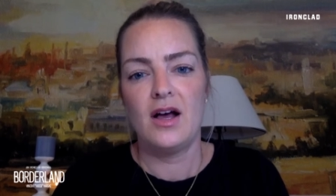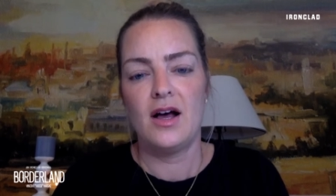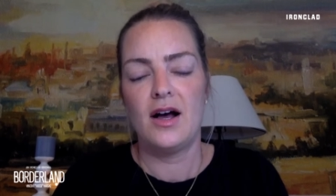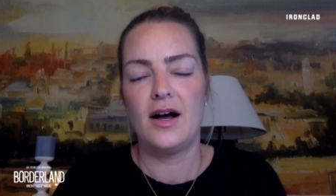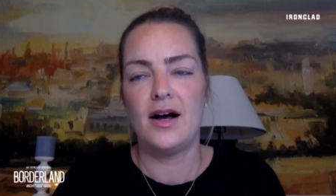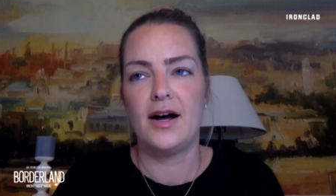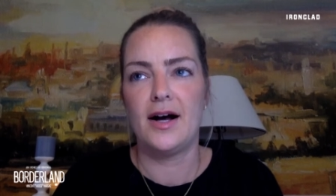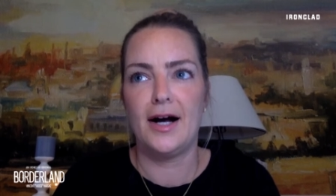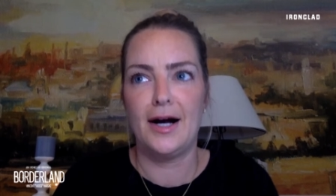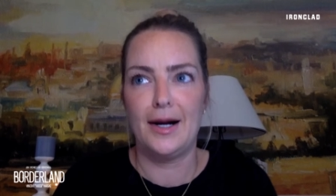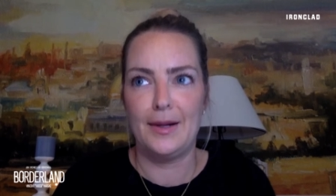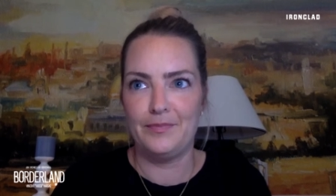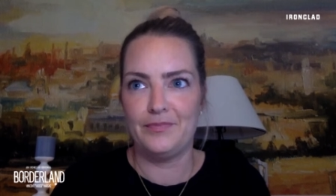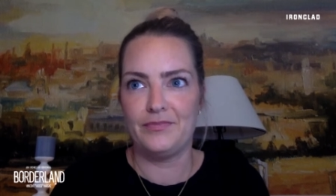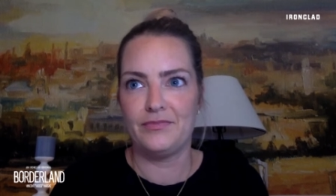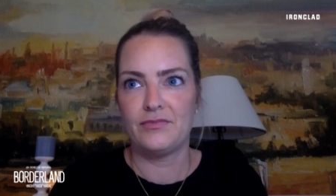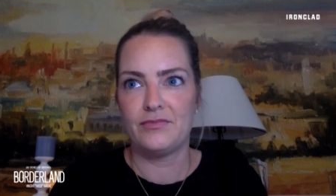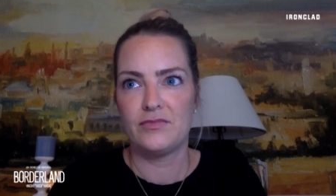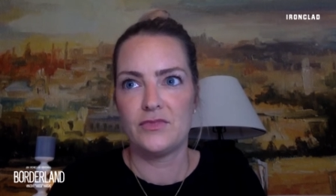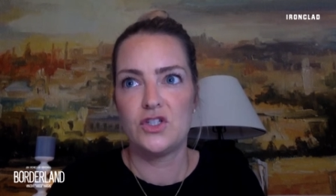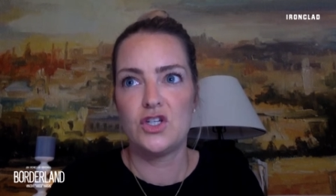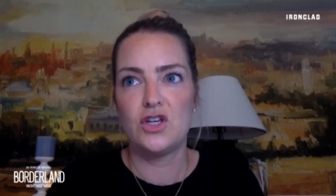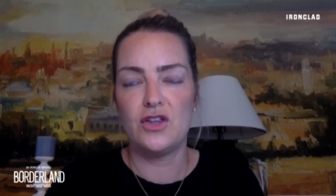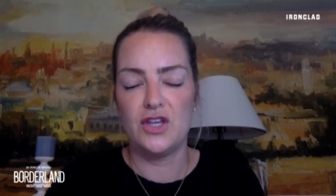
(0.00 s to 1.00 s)
um,
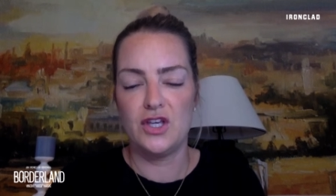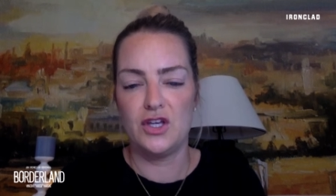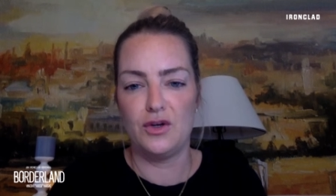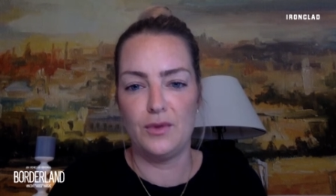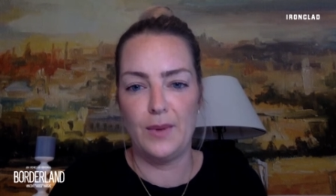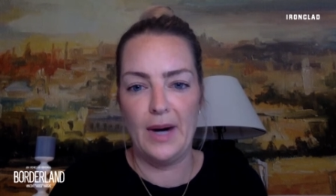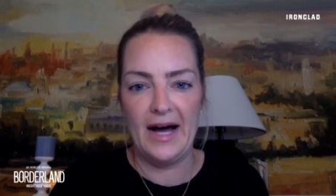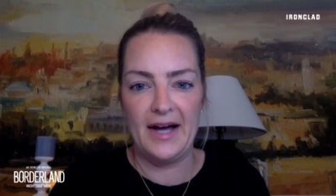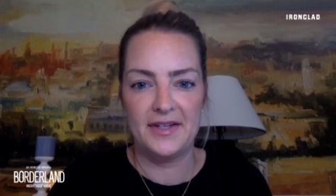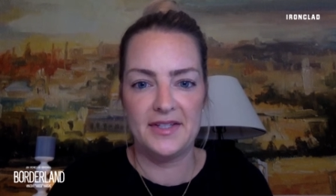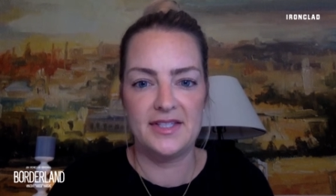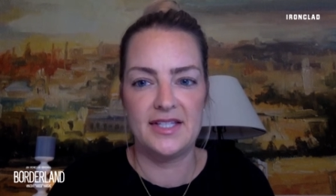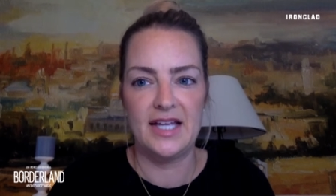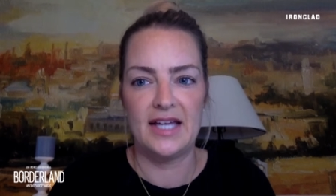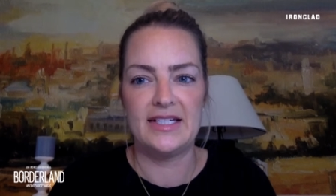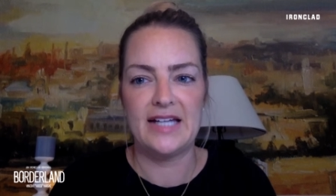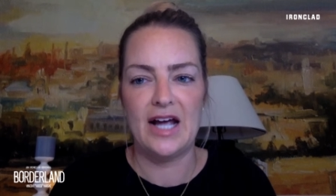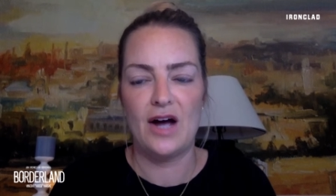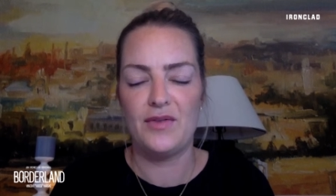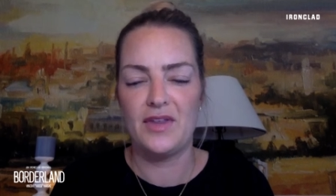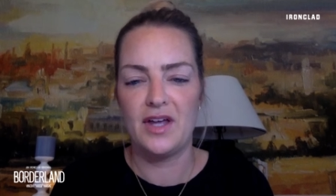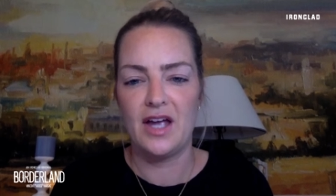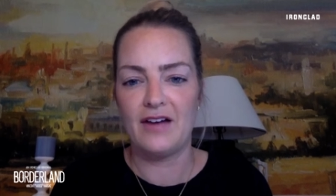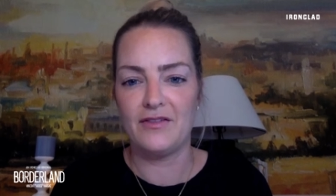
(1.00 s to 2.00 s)
to the U S. And
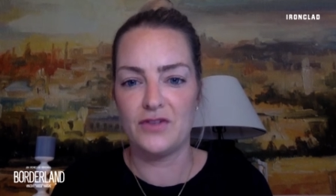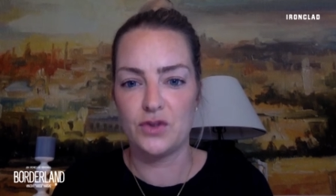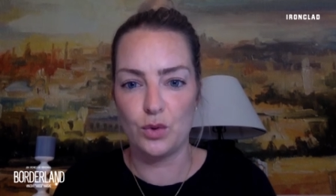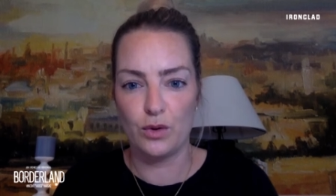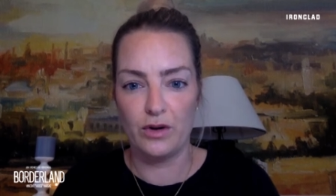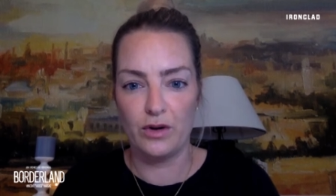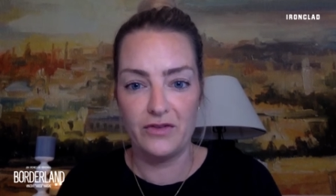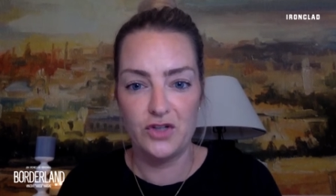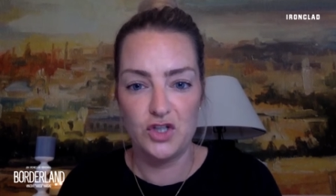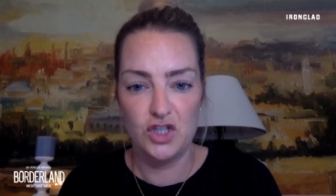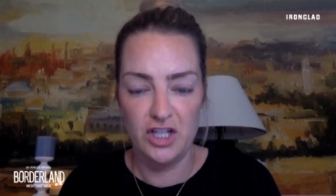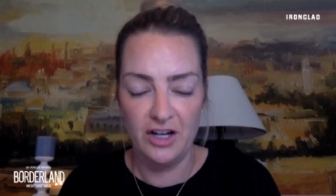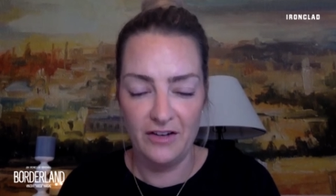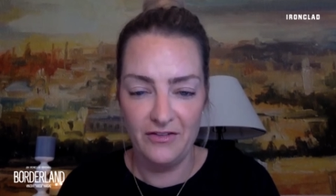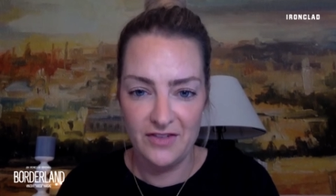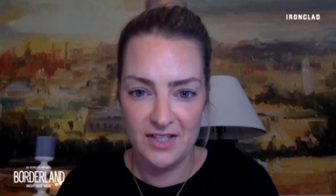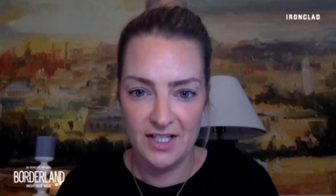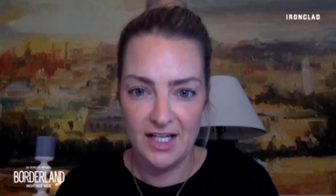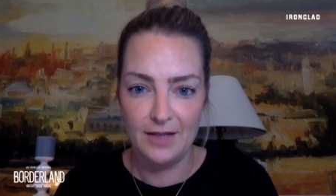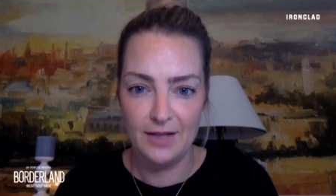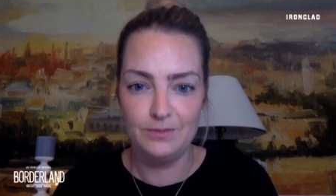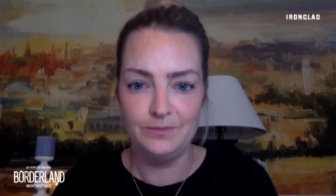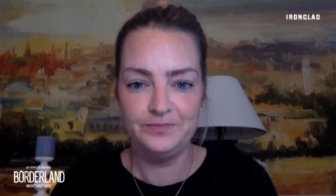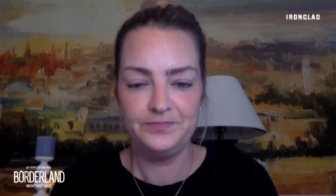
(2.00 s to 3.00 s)
now they have sort of
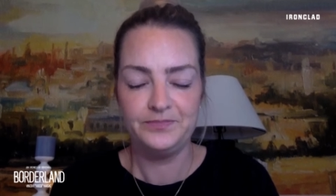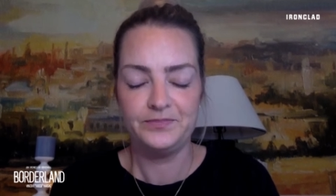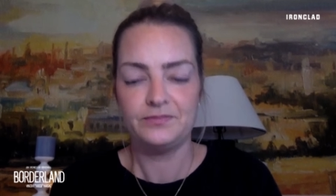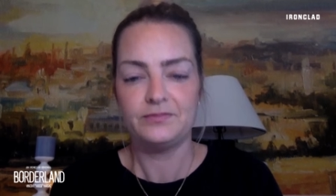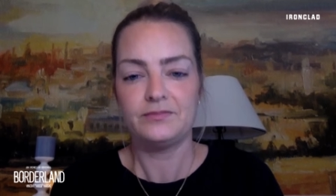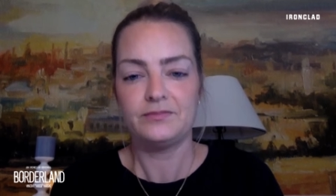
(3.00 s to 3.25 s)
shifted.